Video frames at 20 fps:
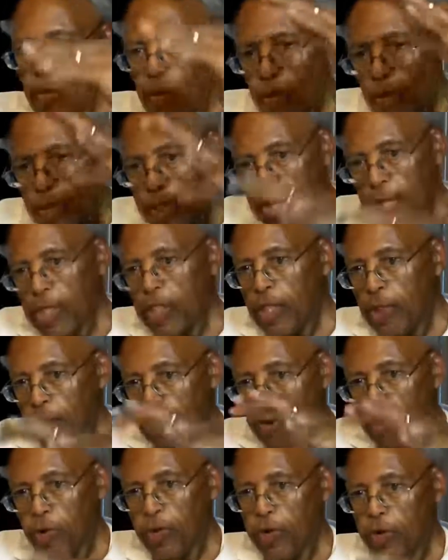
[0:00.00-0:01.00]
within the
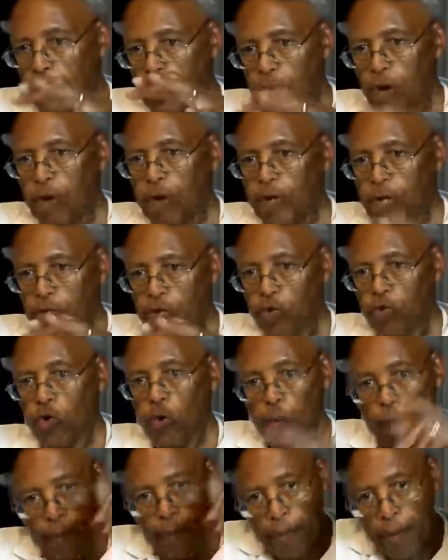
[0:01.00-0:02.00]
Prototokos group